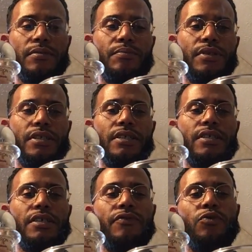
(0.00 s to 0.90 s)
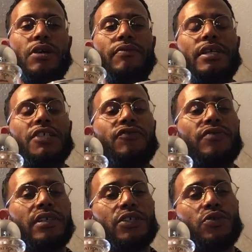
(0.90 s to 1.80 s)
But if you have less
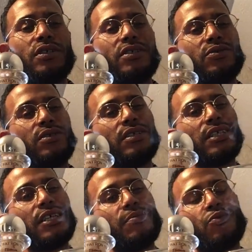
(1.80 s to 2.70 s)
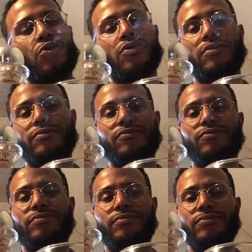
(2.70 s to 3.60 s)
filler, you're gonna get more
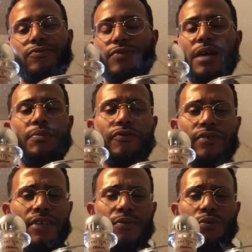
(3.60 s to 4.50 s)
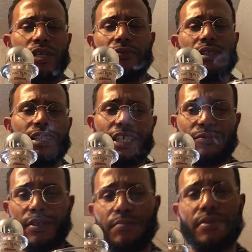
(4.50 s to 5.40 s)
wrapper flavor. Whatever the case
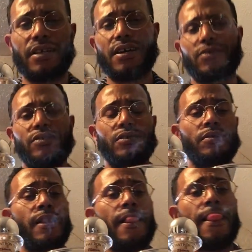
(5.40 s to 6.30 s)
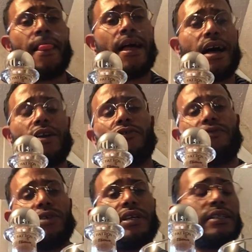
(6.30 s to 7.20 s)
may be, I don't know. I don't
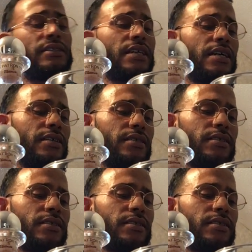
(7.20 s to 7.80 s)
feel like that.